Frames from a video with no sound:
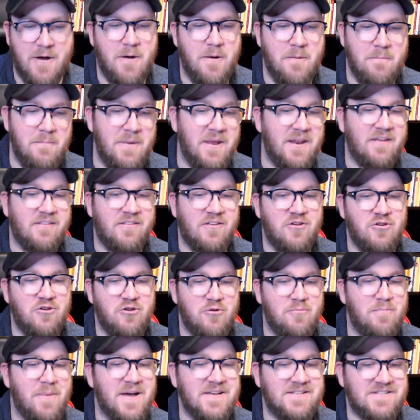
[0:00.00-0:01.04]
meaning that
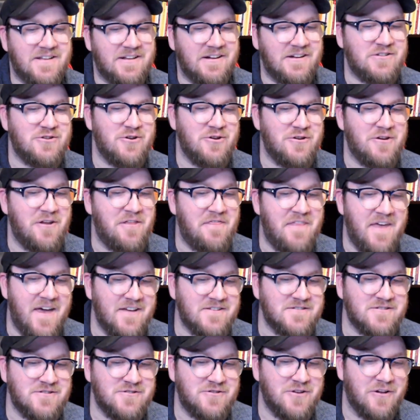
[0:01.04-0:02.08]
you basically turned one
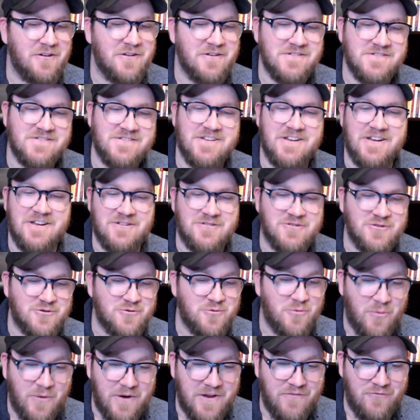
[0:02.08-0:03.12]
thousand dollars into
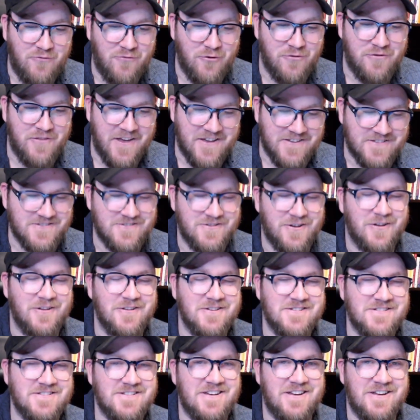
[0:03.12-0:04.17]
twenty-four thousand
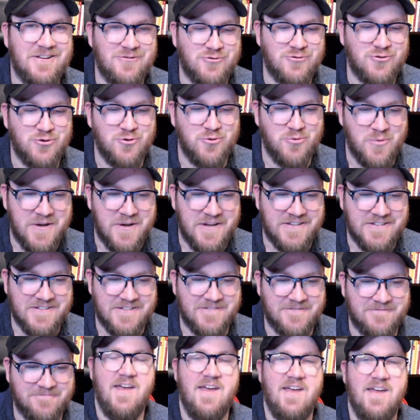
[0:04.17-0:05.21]
dollars in two
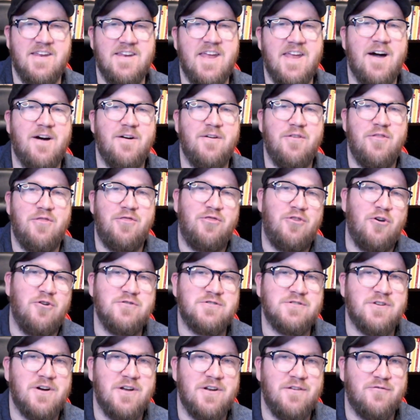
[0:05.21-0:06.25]
weeks. Now,
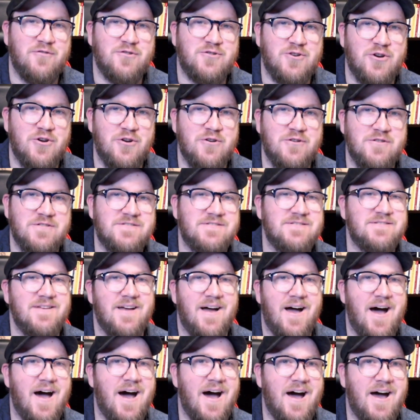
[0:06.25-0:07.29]
those kind of returns
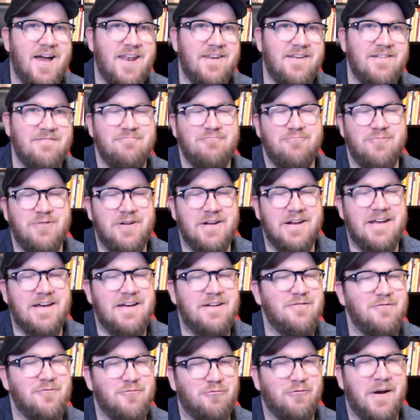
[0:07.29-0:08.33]
aren't really
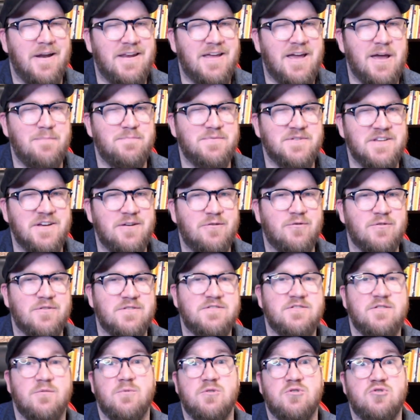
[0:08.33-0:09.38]
great kept
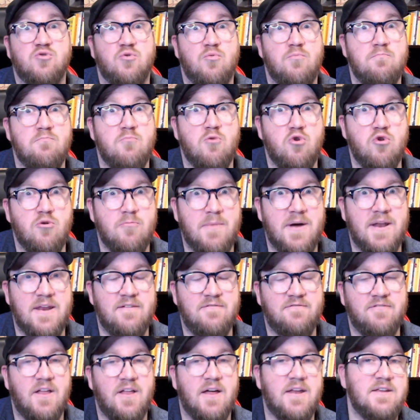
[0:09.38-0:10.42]
secrets, so we saw more money
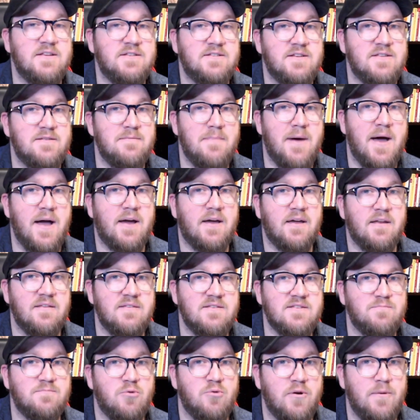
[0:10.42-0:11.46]
flood into the market at
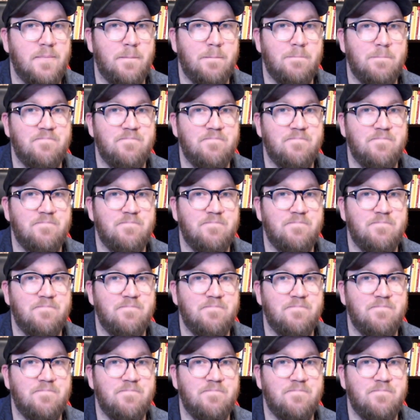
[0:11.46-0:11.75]
this point.